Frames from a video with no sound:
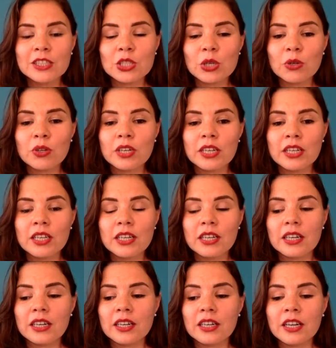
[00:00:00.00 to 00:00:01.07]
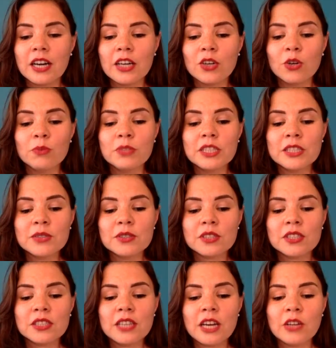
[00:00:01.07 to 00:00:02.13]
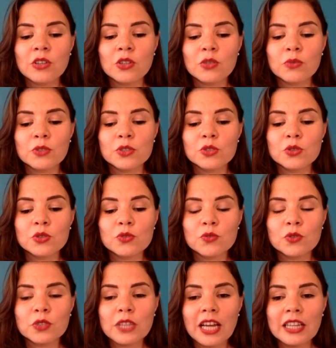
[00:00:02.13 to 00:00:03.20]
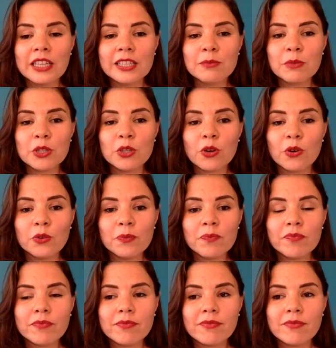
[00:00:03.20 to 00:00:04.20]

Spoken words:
So I hope this dialogue was useful. Let me know.